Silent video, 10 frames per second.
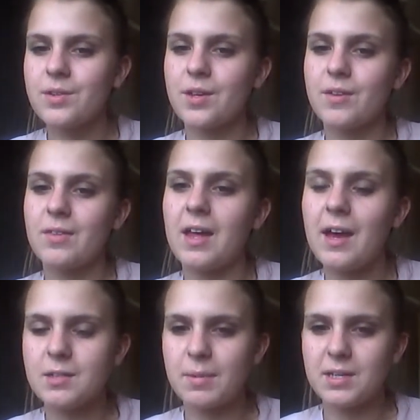So for the
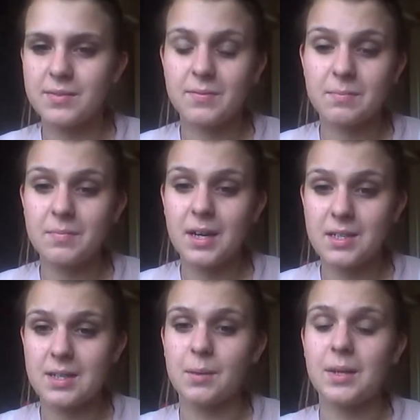aspects of
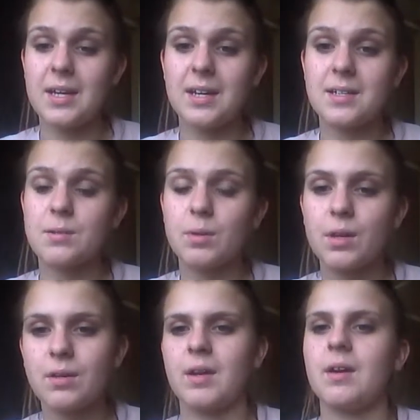media that we needed, we
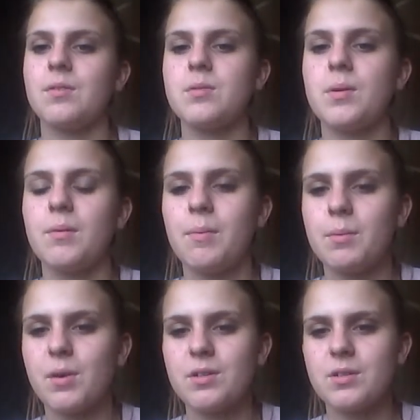couldn't get onto it when we
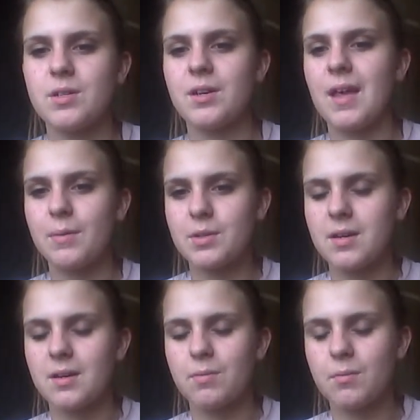wanted to. That was
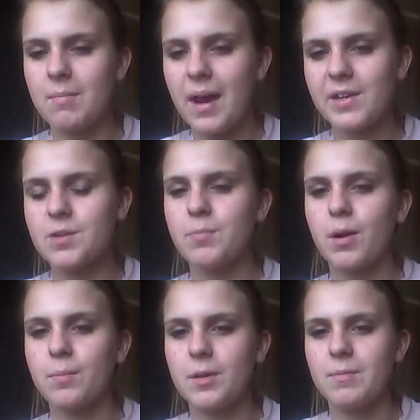a major
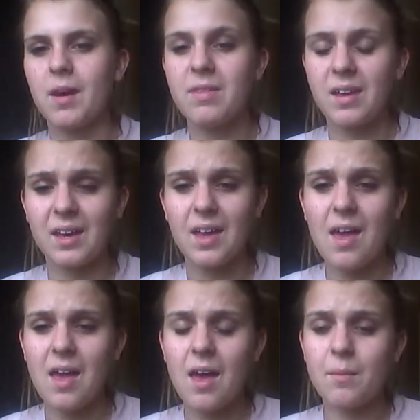problem that I think
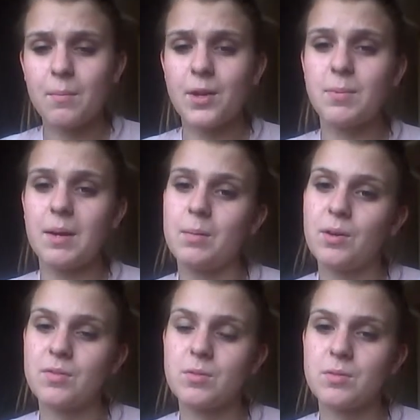most people
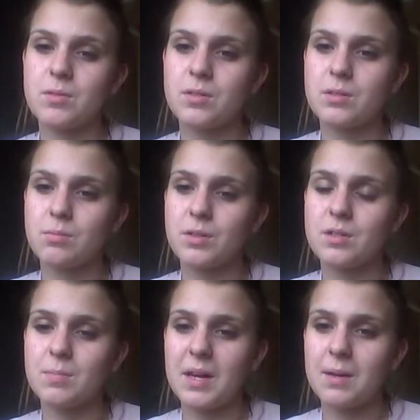would
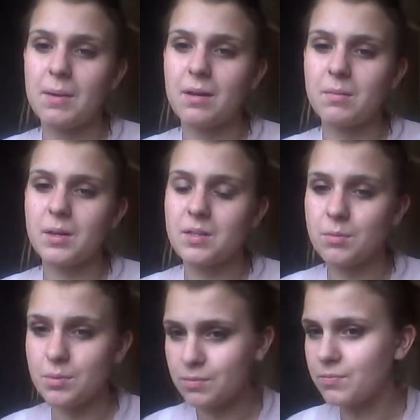speak about, because
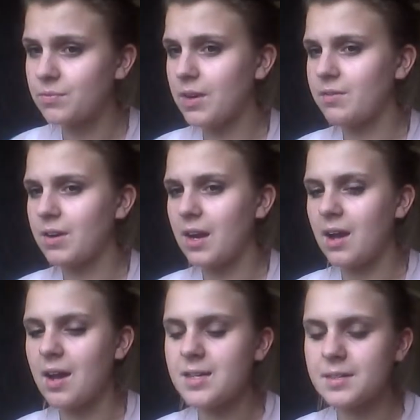it was very, very
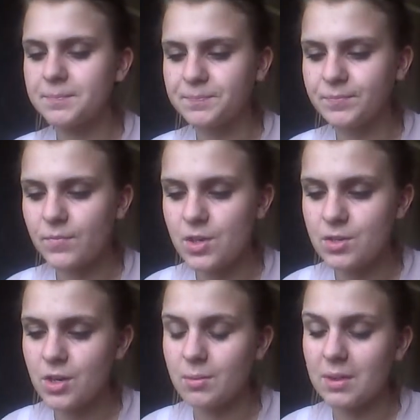hard to
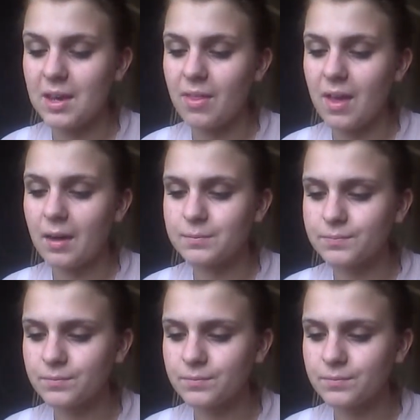do without that.